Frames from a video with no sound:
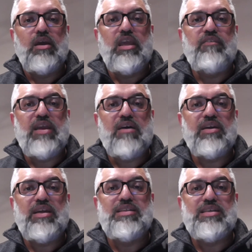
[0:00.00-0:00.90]
If you have
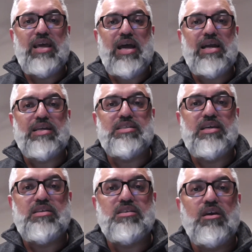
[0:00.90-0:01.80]
internet
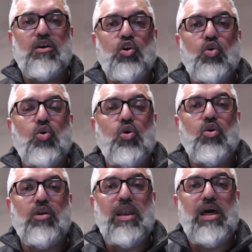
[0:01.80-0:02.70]
access, go
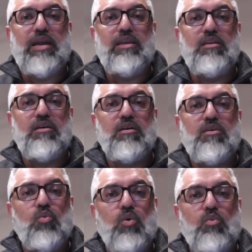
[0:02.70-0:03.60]
online
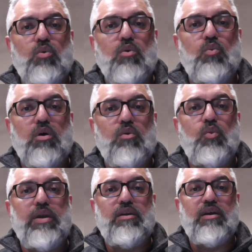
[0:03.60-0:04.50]
111
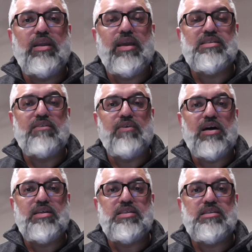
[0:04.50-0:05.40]
where you can get
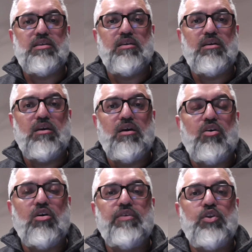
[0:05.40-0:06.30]
advice,
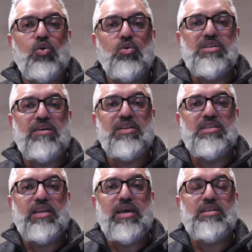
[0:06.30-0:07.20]
or if you don't have
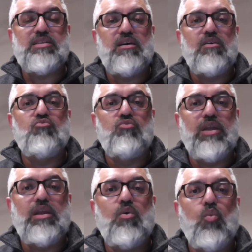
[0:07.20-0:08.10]
internet,
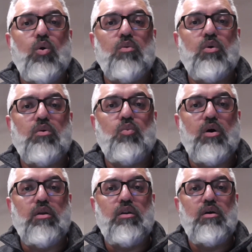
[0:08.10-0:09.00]
ring
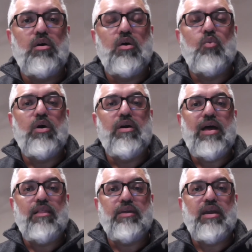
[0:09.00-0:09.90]
111 where a
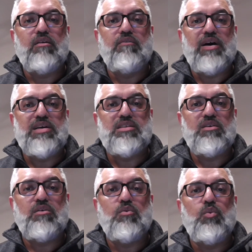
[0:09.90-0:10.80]
healthcare
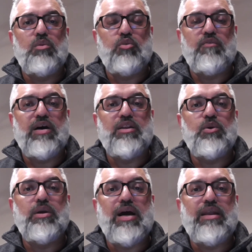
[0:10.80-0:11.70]
advisor will provide you
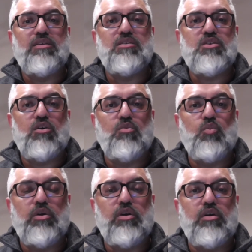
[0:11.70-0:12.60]
guidance on
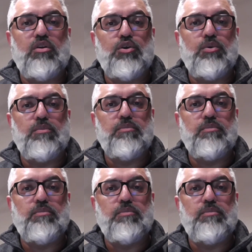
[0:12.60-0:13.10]
what you can do.